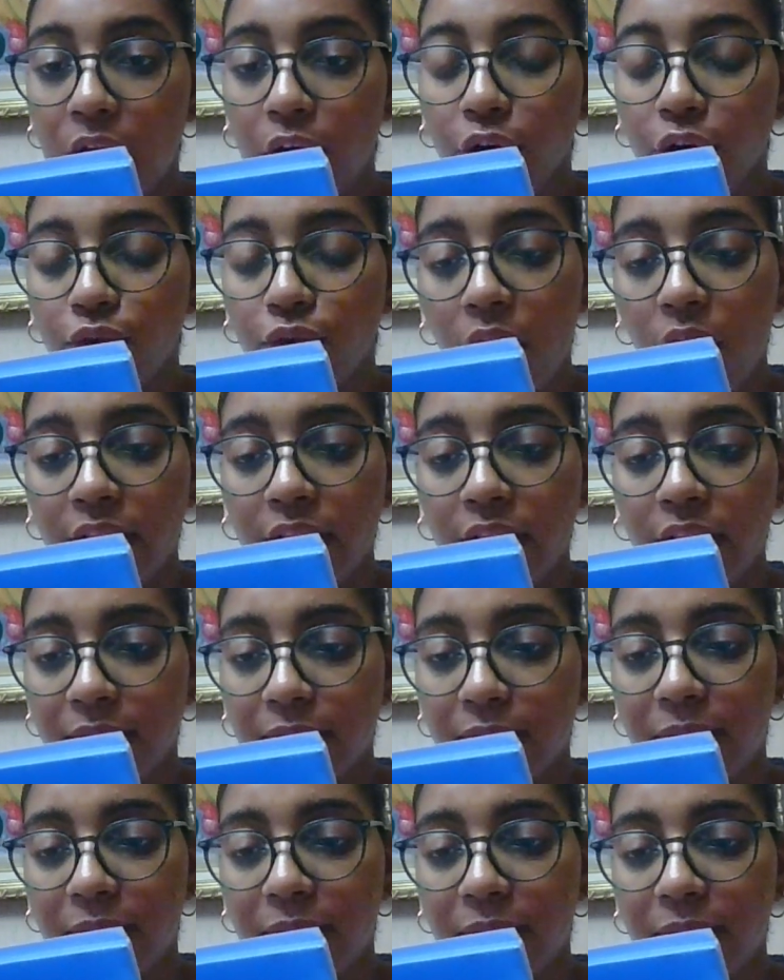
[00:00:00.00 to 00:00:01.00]

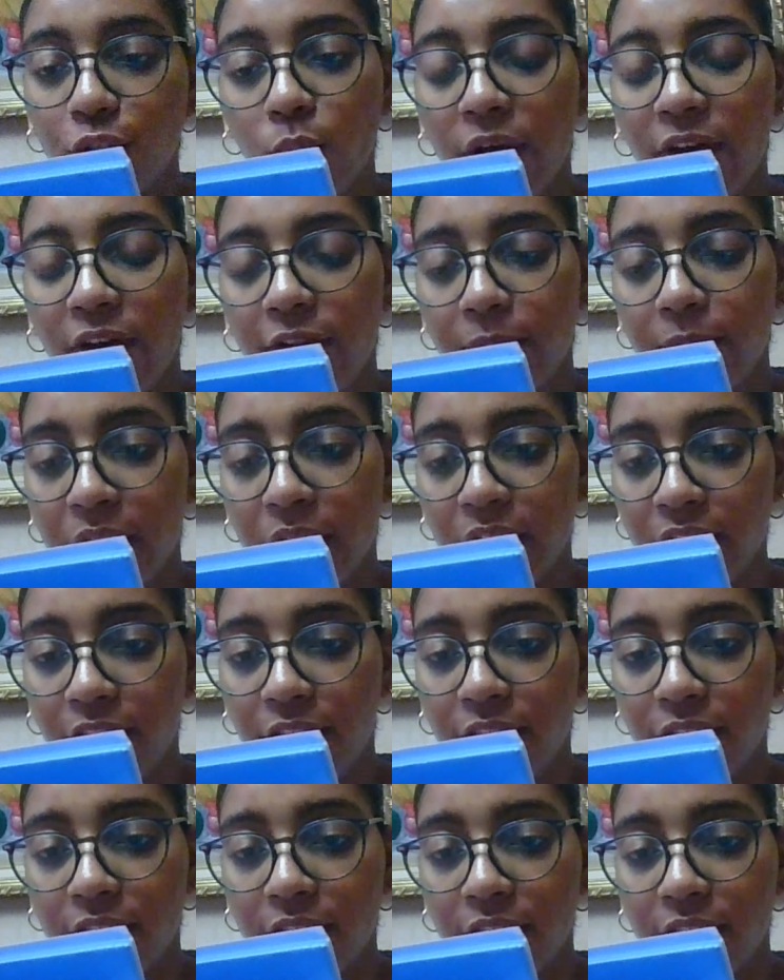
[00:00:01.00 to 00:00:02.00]
crawling by 12
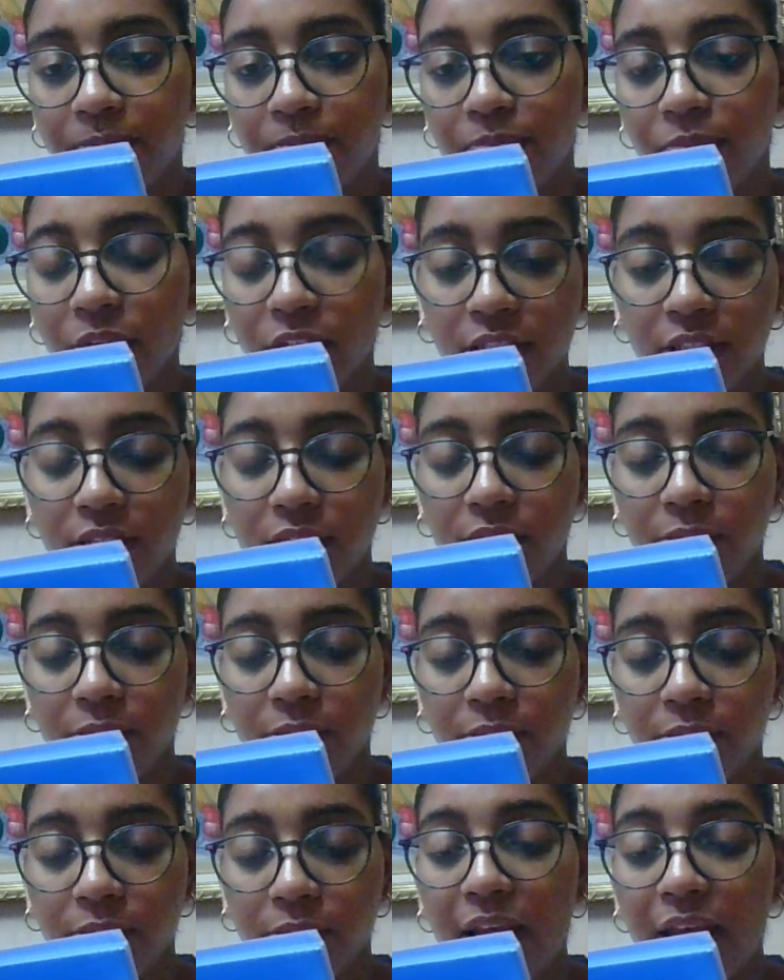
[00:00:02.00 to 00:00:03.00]
months,
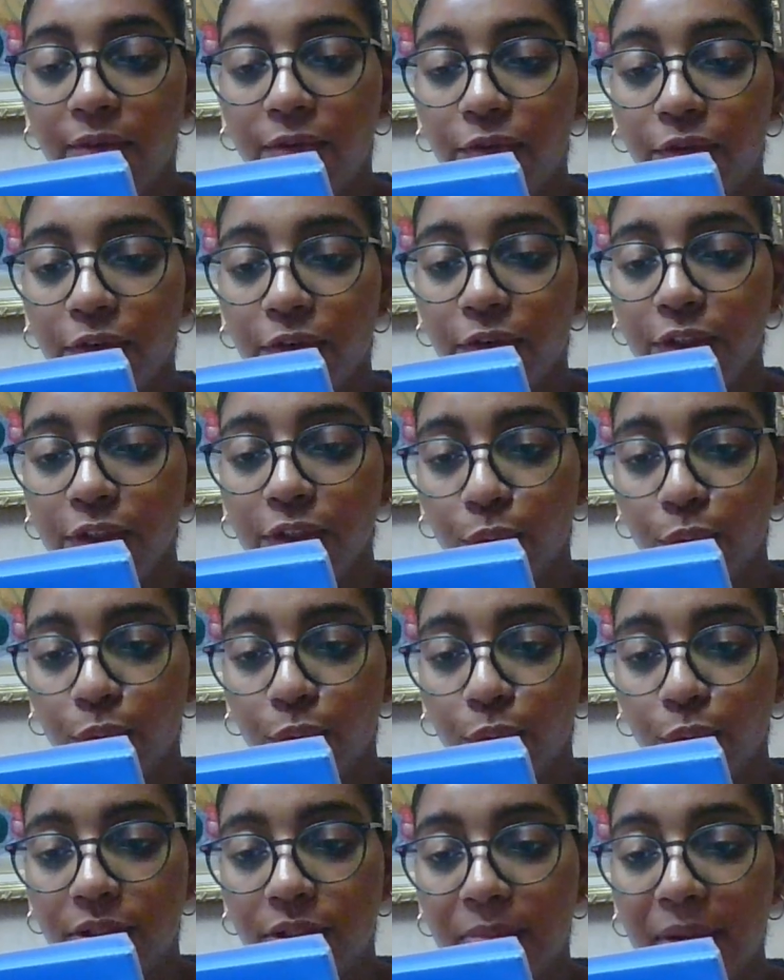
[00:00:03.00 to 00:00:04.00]
first
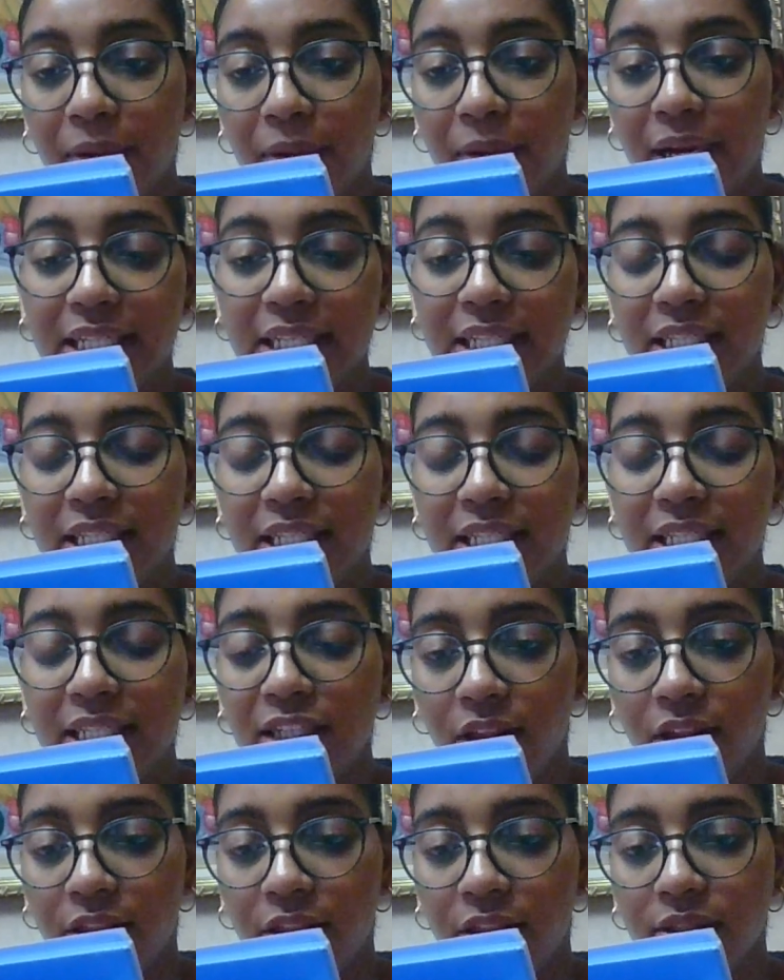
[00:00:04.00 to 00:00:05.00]
words by 18
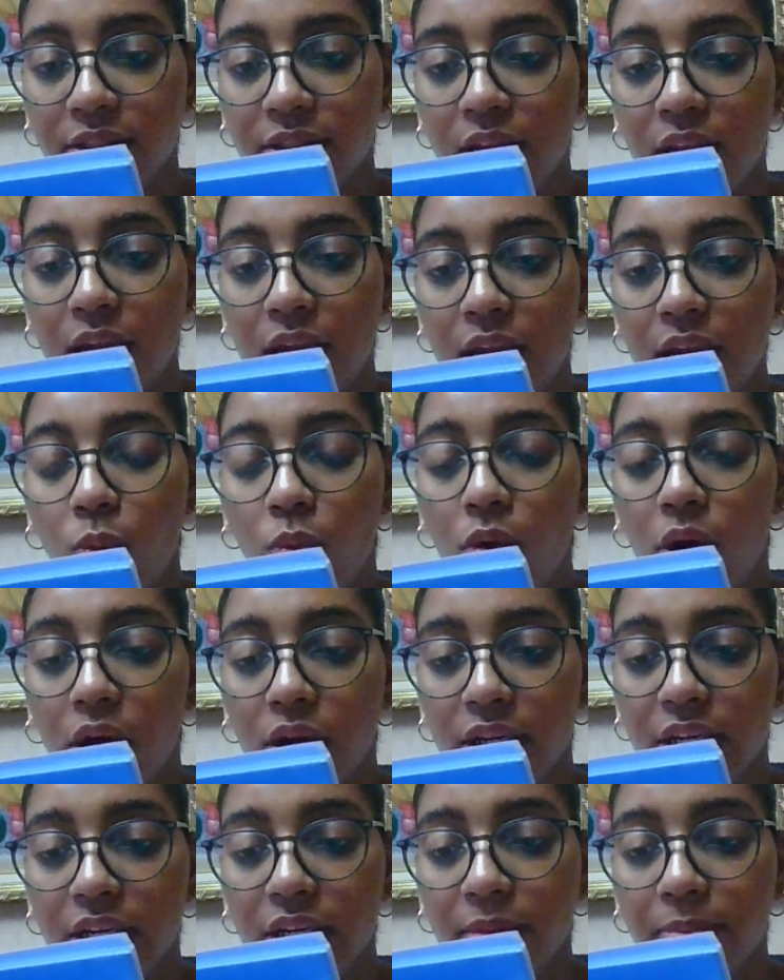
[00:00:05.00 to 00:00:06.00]
months,
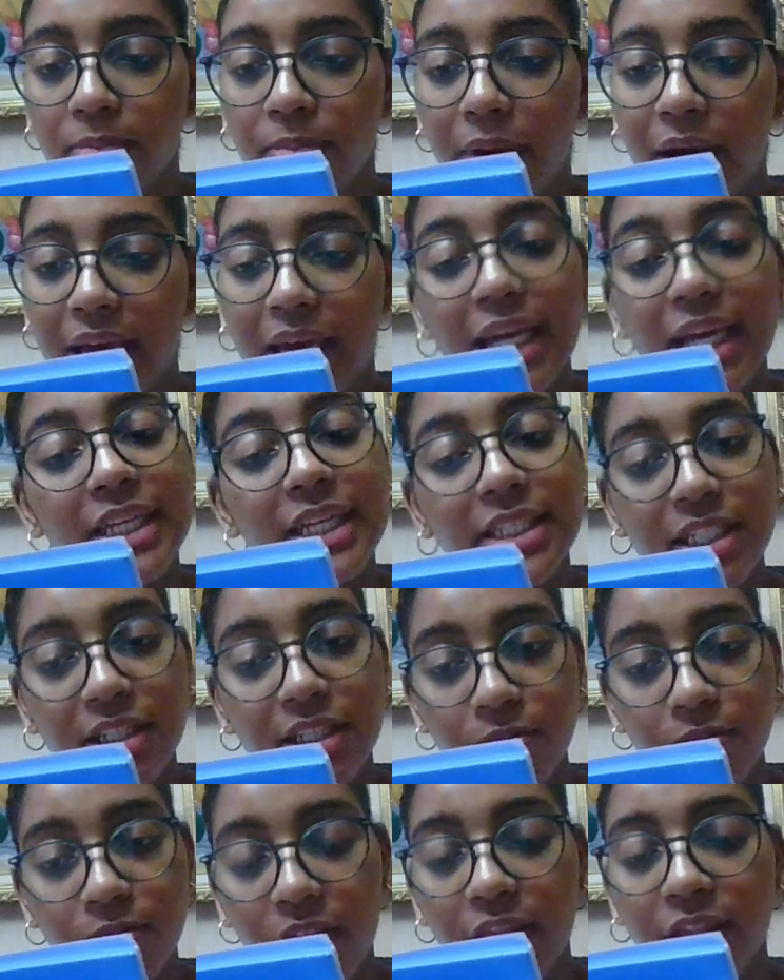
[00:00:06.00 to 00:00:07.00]
walking by 18
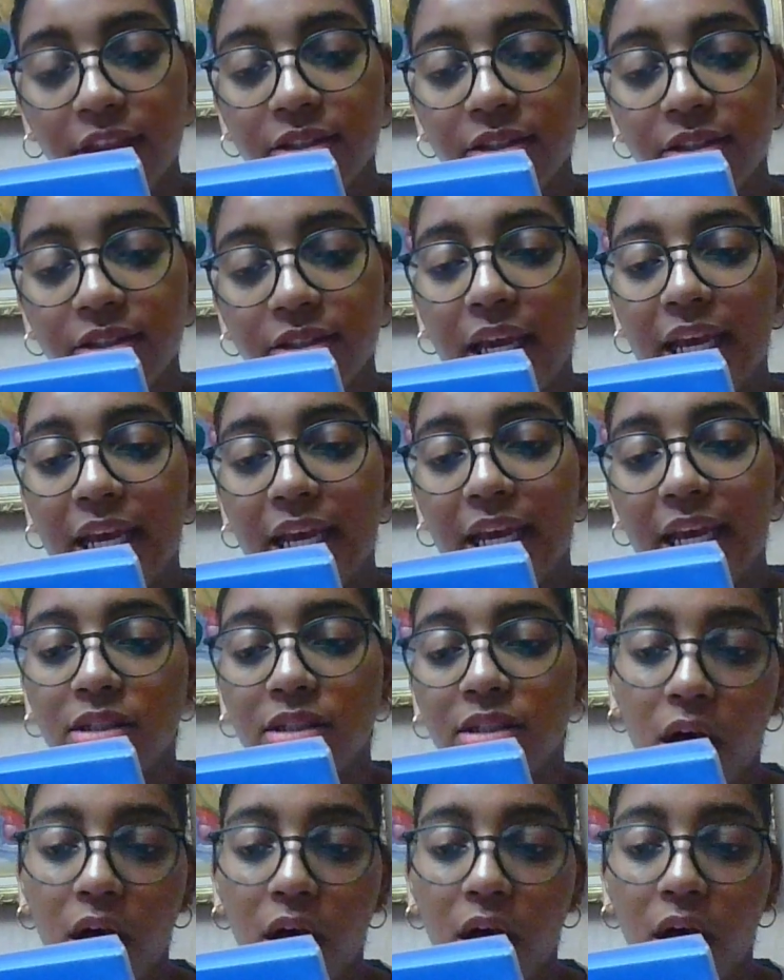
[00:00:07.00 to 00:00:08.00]
months, and
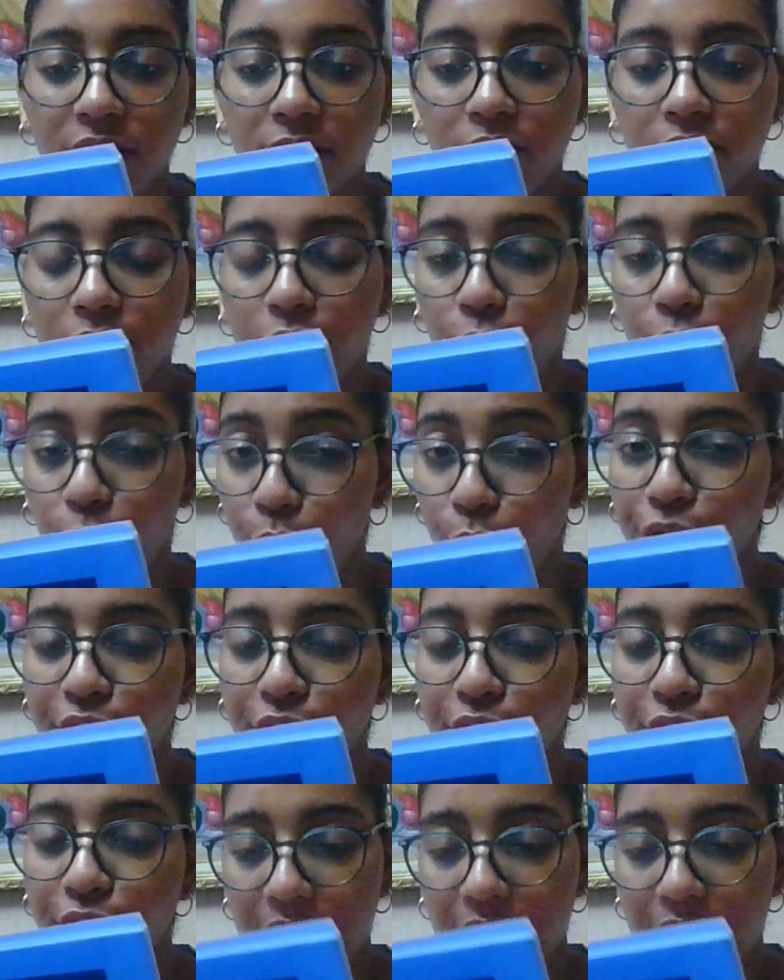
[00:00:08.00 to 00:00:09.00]
talking two word
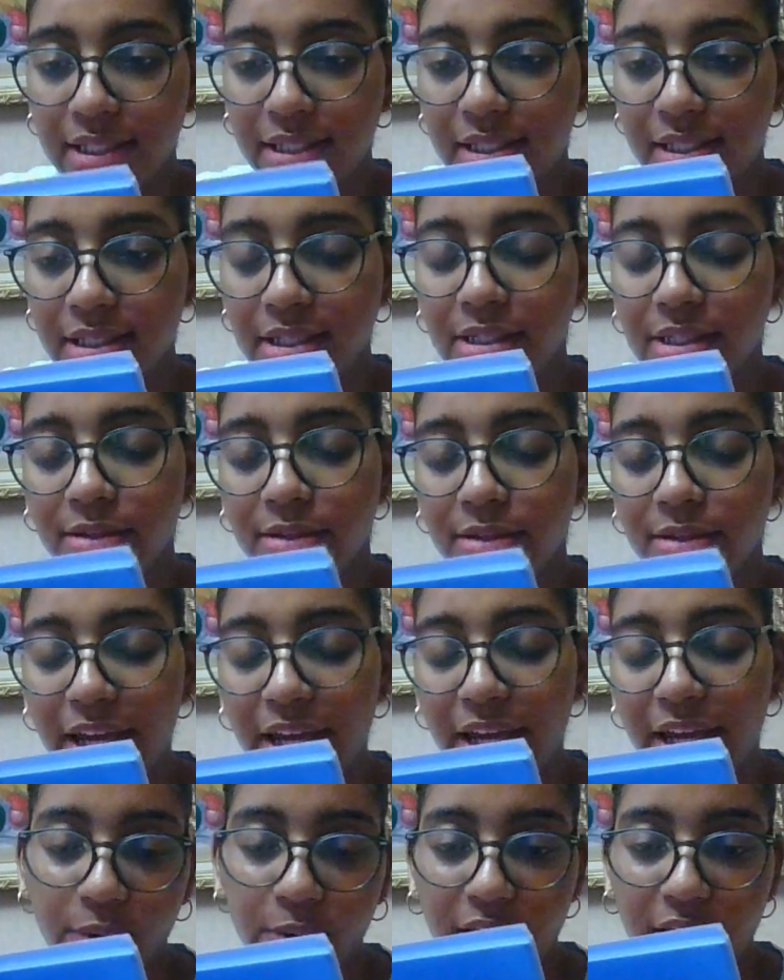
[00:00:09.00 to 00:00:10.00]
sentences by
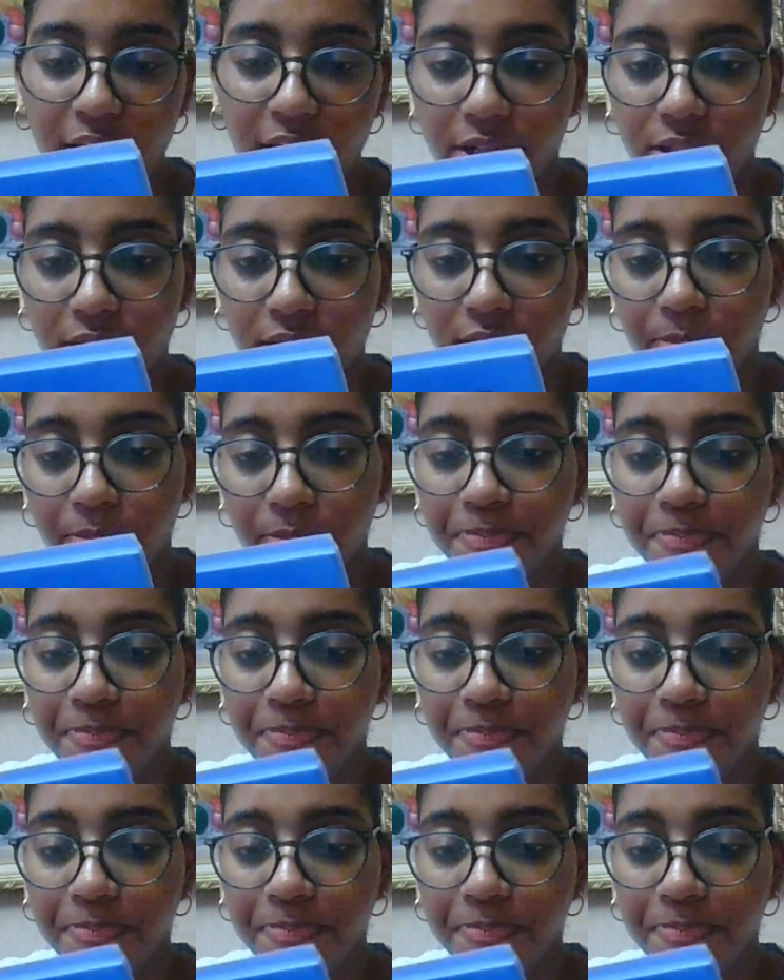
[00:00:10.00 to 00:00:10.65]
3 years.